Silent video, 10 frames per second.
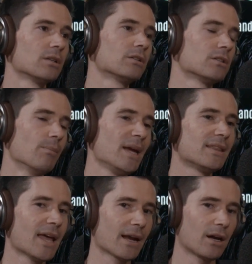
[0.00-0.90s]
to meet
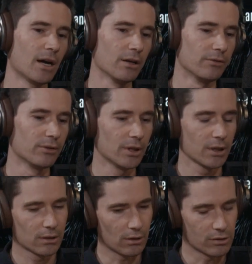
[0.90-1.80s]
that kind of
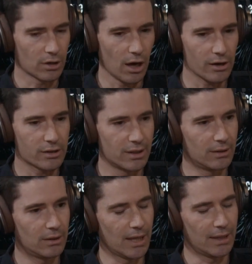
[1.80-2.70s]
those costs
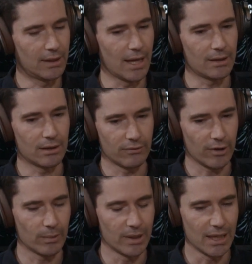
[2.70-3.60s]
and that
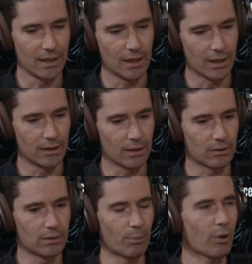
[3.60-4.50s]
development need,
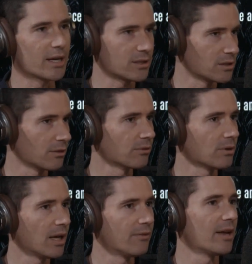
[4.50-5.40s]
the prices
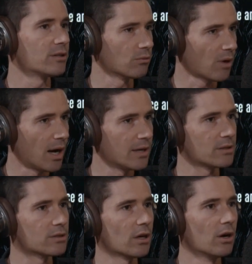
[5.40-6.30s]
have had to rise,
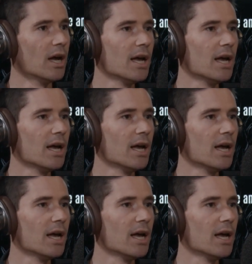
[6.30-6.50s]
and so